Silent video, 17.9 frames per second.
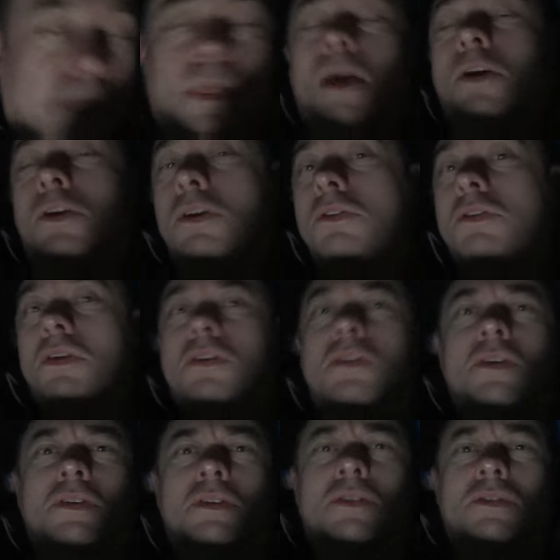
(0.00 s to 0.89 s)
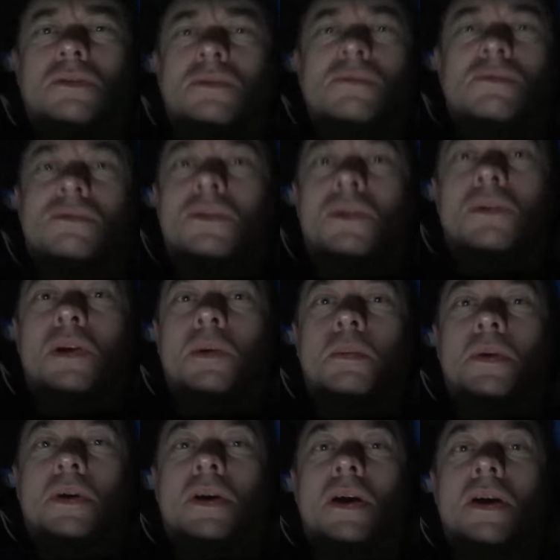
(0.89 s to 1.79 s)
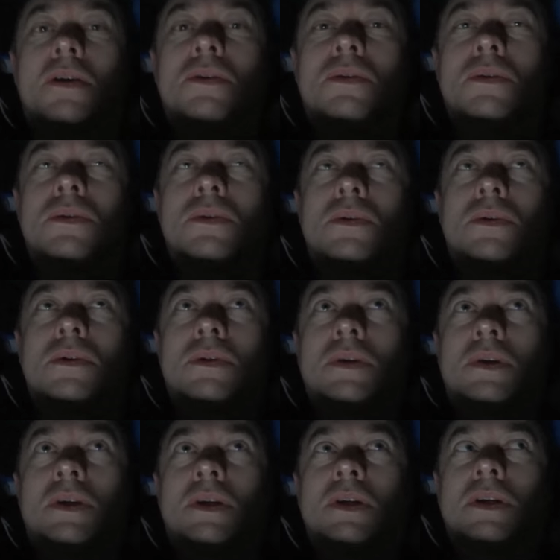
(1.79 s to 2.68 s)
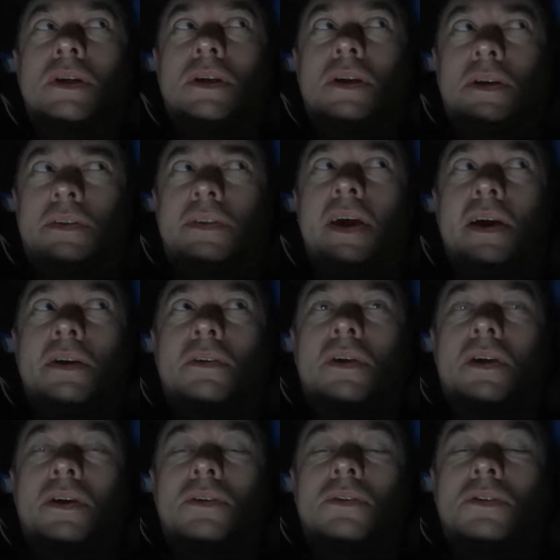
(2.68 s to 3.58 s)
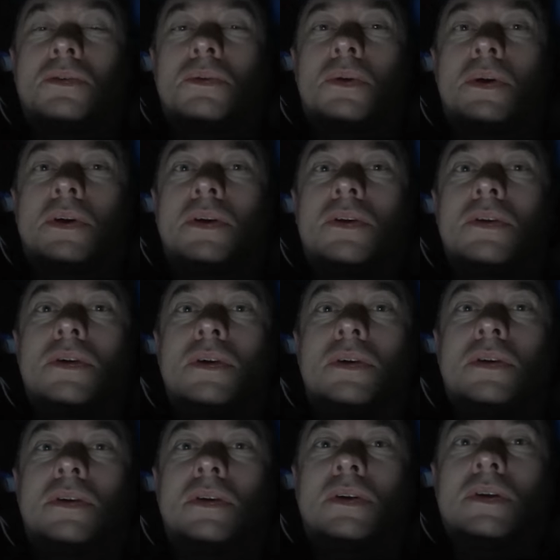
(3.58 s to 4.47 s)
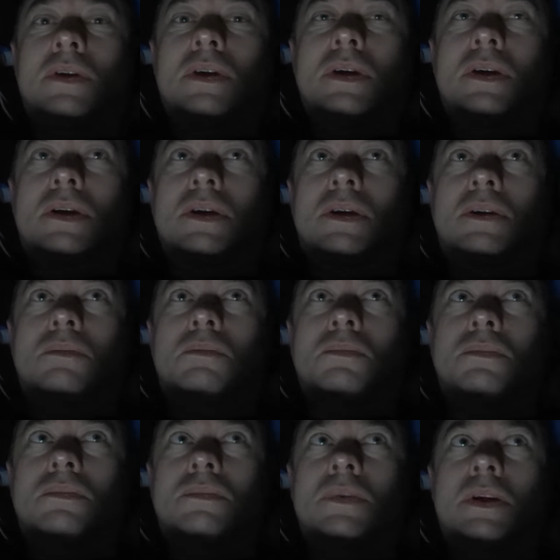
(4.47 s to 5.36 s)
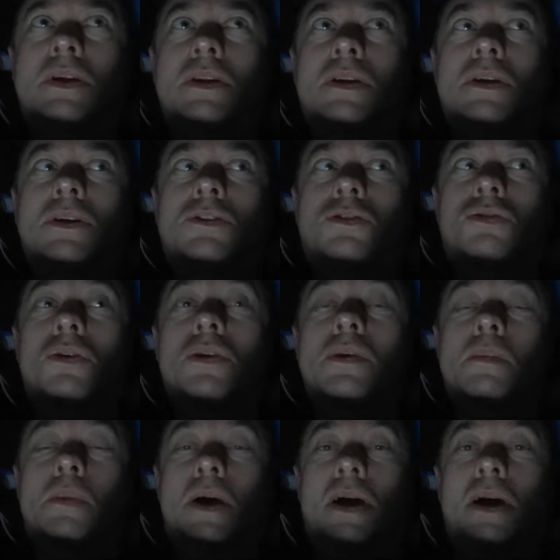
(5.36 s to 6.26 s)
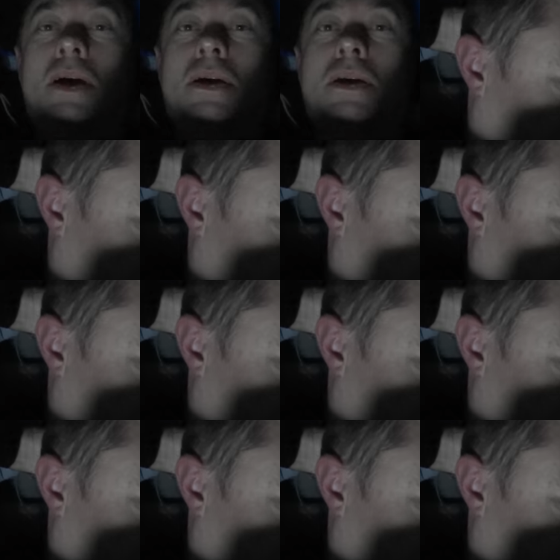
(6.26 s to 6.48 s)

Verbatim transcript: I usually just roll up a coat or a down coat's quite good um, in a dry bag.